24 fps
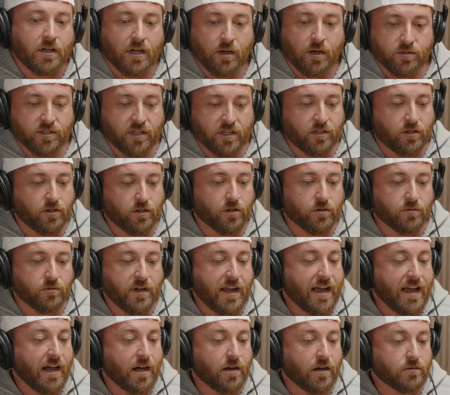I was like,
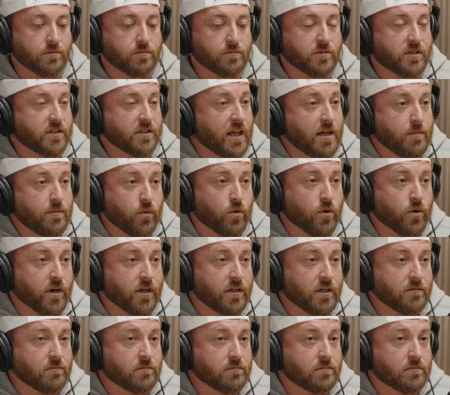now
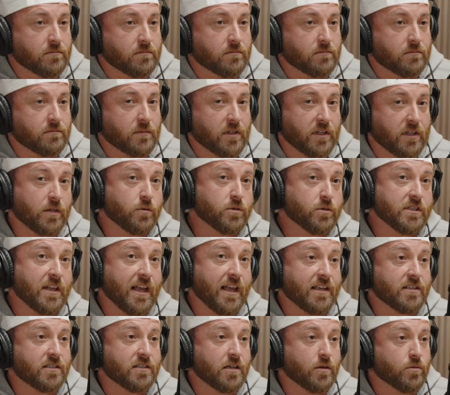skateboarding, I think it was
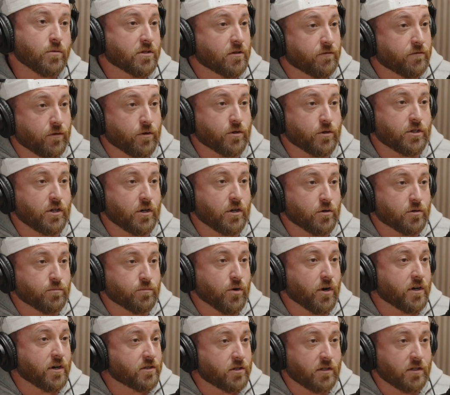last year was the first year it was
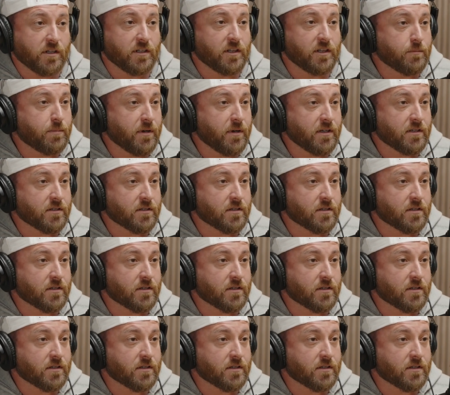brought into the Olympics.